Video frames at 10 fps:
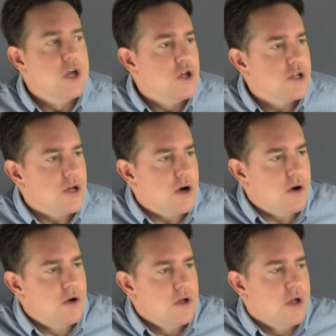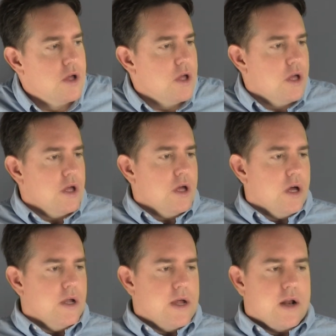So
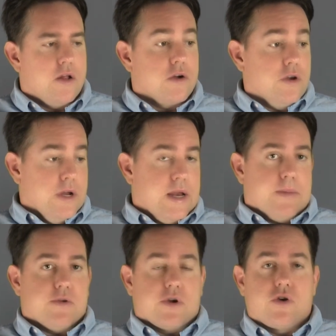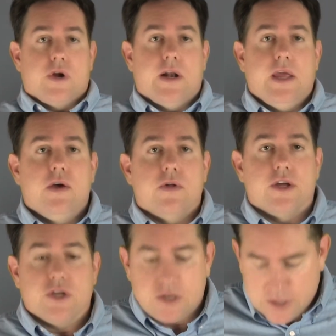not all our adapters are created equal, I
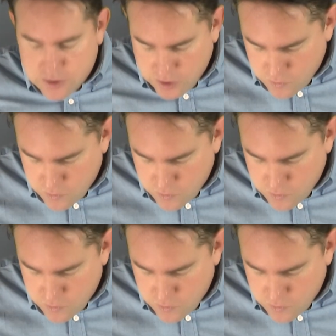should say. So you